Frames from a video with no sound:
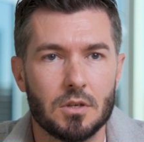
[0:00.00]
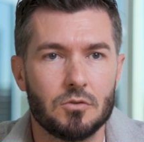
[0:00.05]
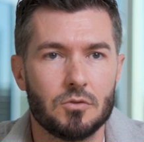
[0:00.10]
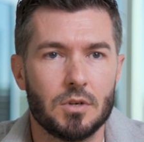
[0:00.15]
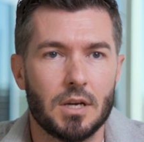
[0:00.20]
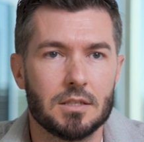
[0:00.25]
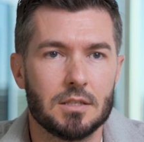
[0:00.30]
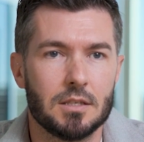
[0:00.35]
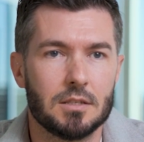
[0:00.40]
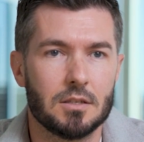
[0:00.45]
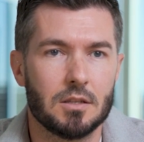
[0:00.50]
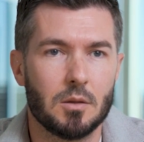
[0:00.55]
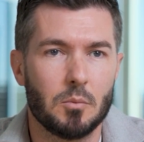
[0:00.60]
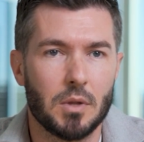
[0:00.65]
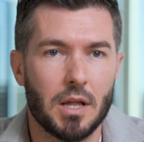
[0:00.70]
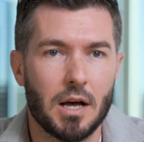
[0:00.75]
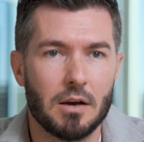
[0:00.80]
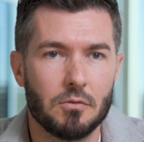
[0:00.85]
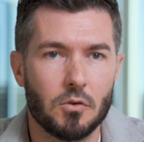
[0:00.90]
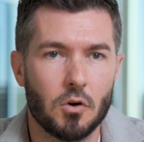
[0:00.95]
attracted to the
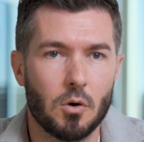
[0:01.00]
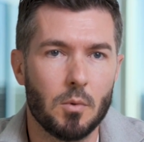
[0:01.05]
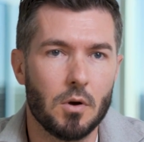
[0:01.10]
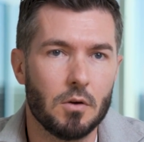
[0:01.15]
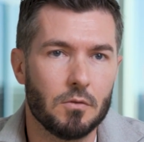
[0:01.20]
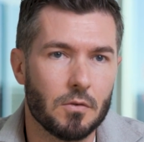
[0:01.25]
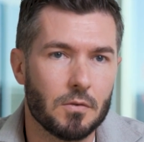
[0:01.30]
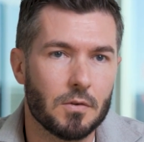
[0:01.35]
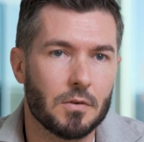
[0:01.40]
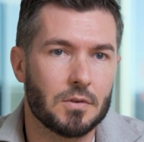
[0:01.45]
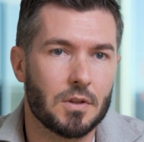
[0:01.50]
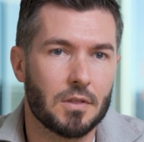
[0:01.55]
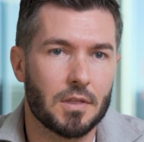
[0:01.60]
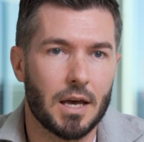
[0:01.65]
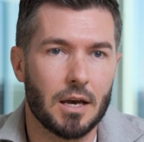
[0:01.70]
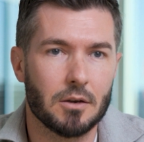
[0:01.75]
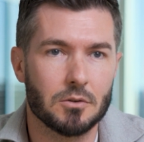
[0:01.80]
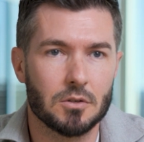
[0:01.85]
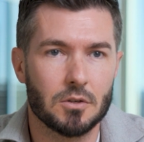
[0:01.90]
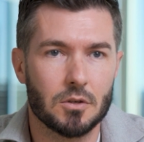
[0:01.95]
platform, over
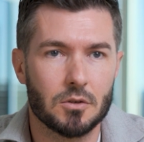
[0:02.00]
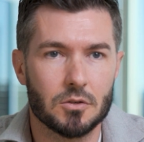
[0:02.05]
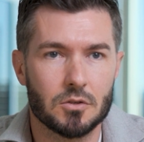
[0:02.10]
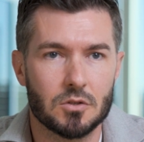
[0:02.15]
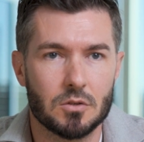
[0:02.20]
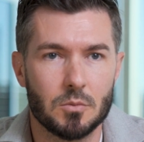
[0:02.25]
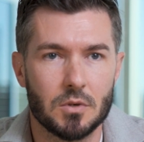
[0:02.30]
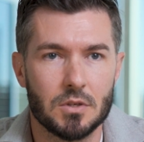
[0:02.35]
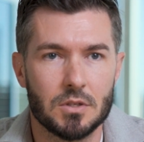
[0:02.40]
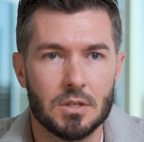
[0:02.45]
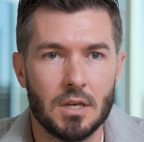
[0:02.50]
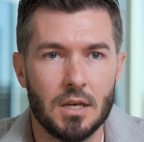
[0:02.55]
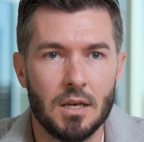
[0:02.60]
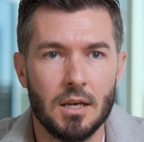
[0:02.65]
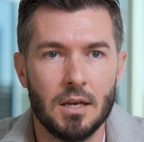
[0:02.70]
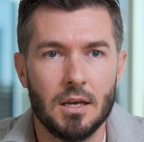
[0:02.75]
50,000 customers,